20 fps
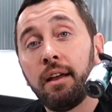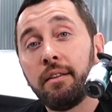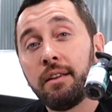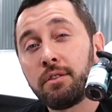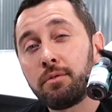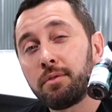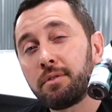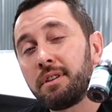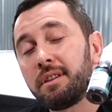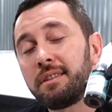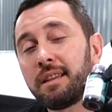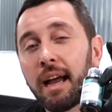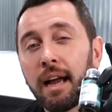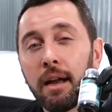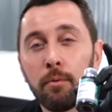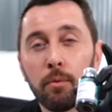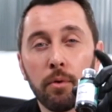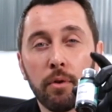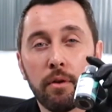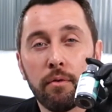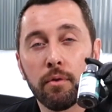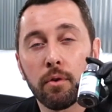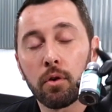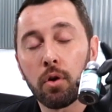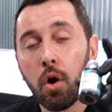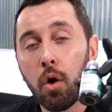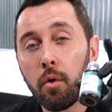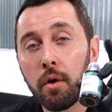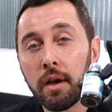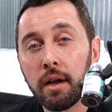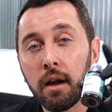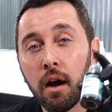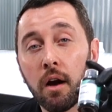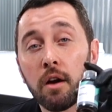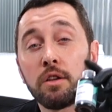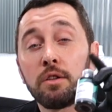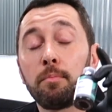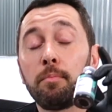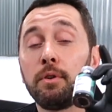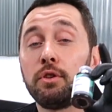This was designed really for coated
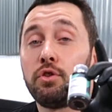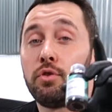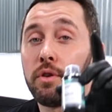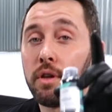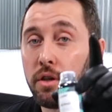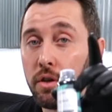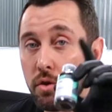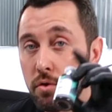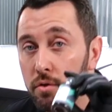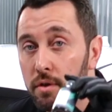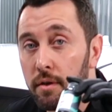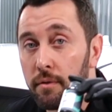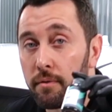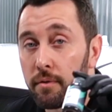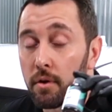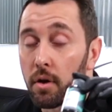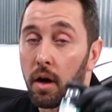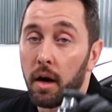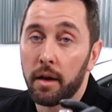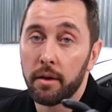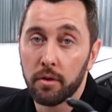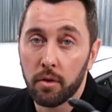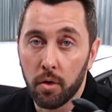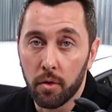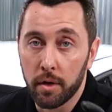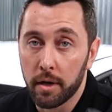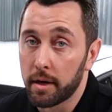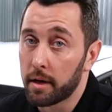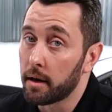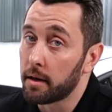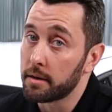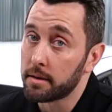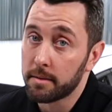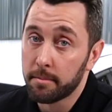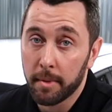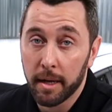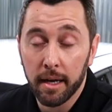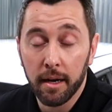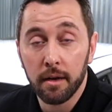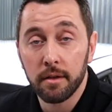cars, but you can use it for uncoated cars.
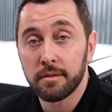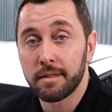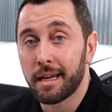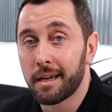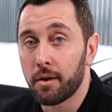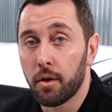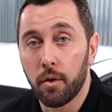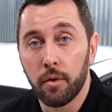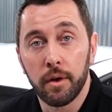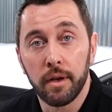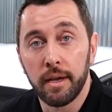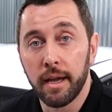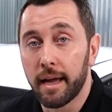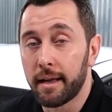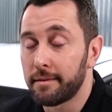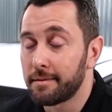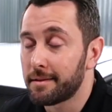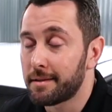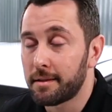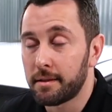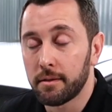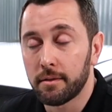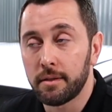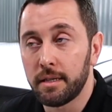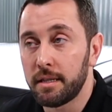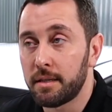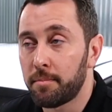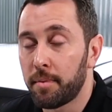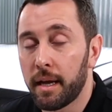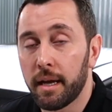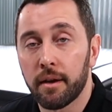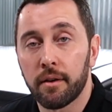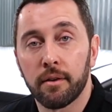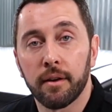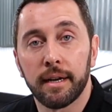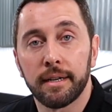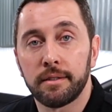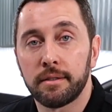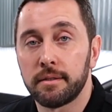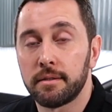My car's not coated yet, still needs paint
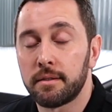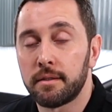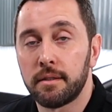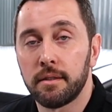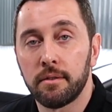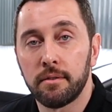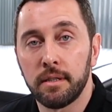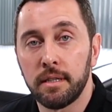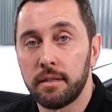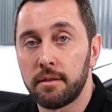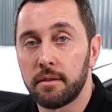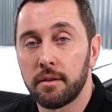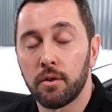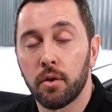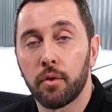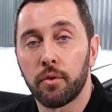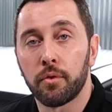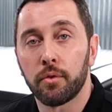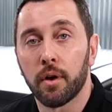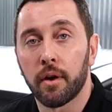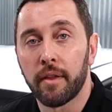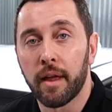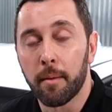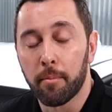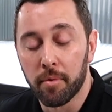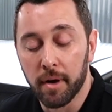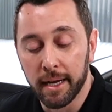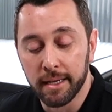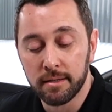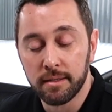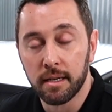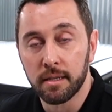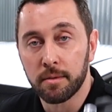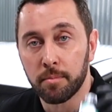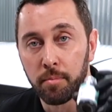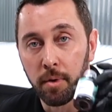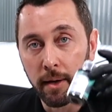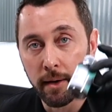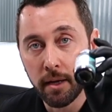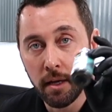correction, still needs to go through all that process,
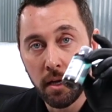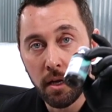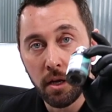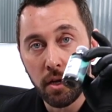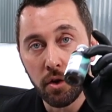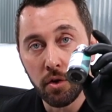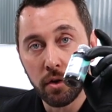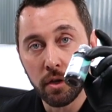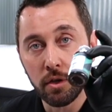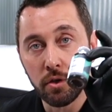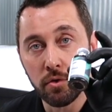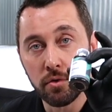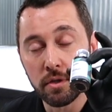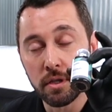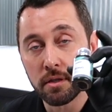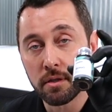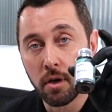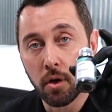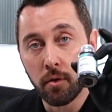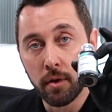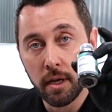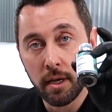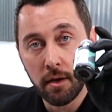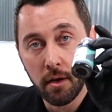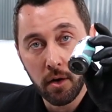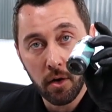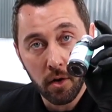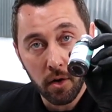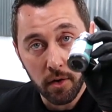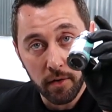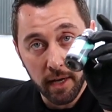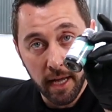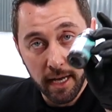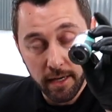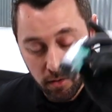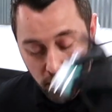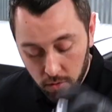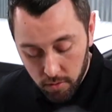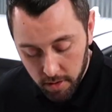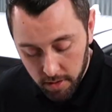but you can use this coated or
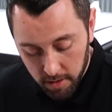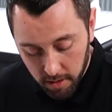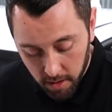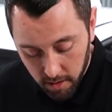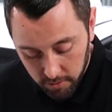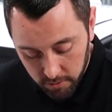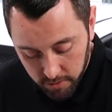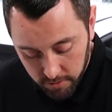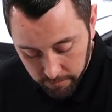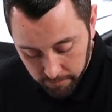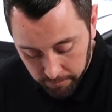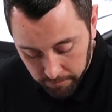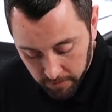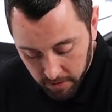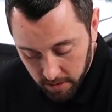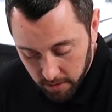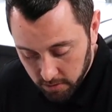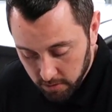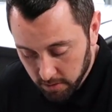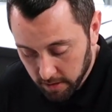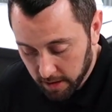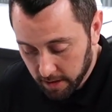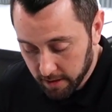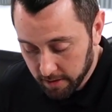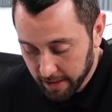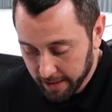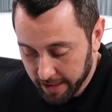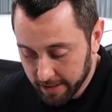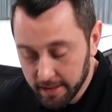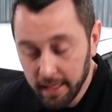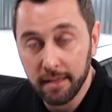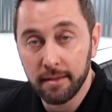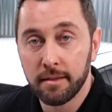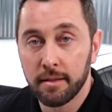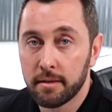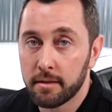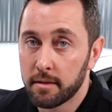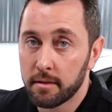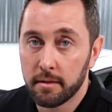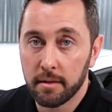non-coated cars. So like I said,
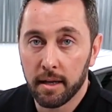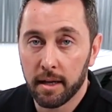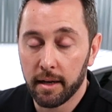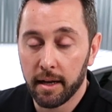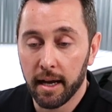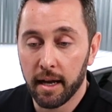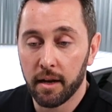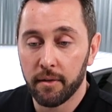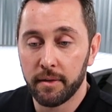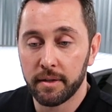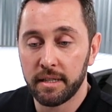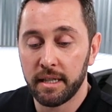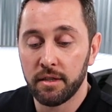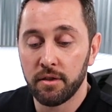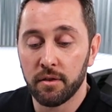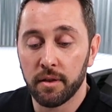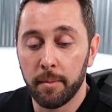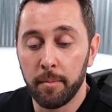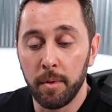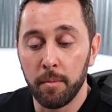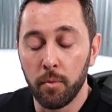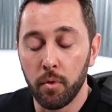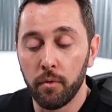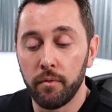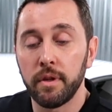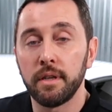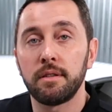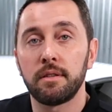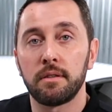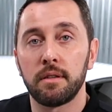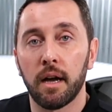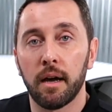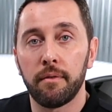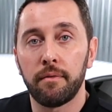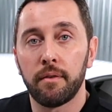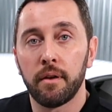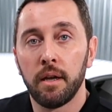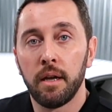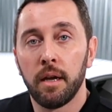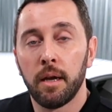got off on tangent. Let me move this
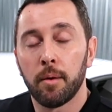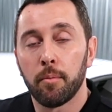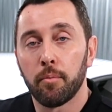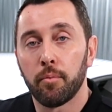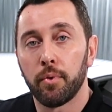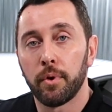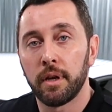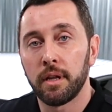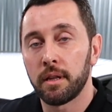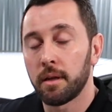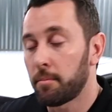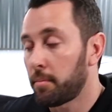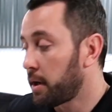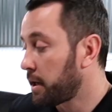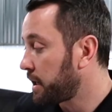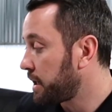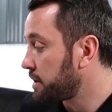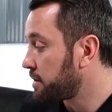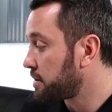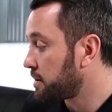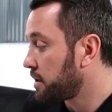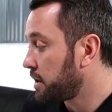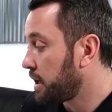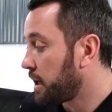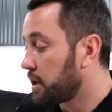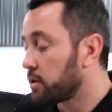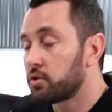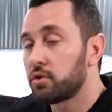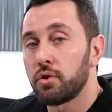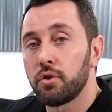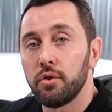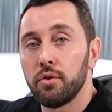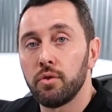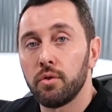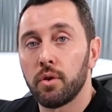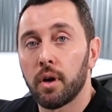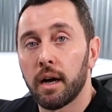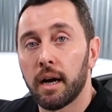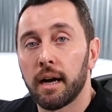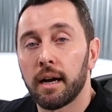stuff, bring in the buckets. I'll show
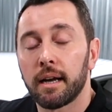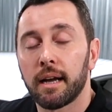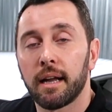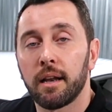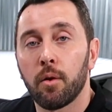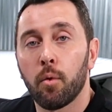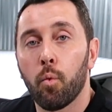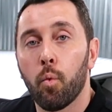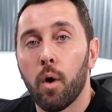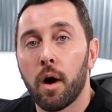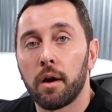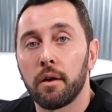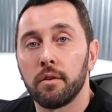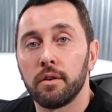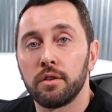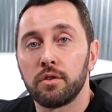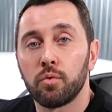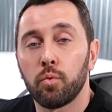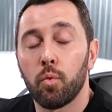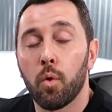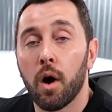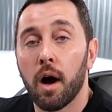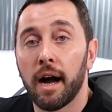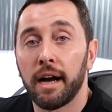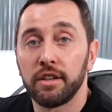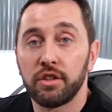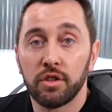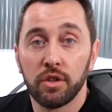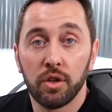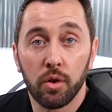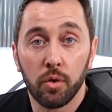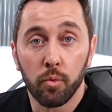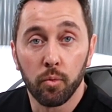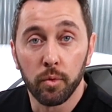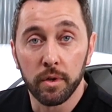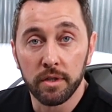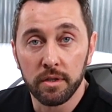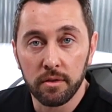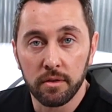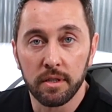you kind of waterless wash,
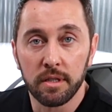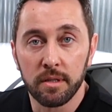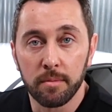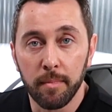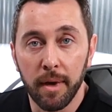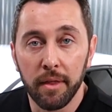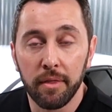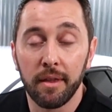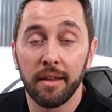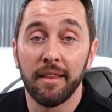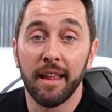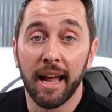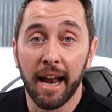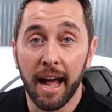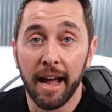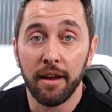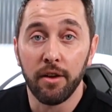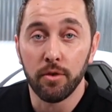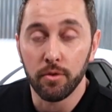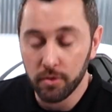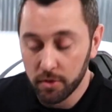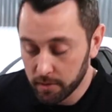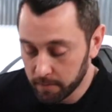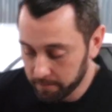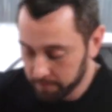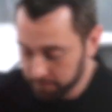rinseless method that I use.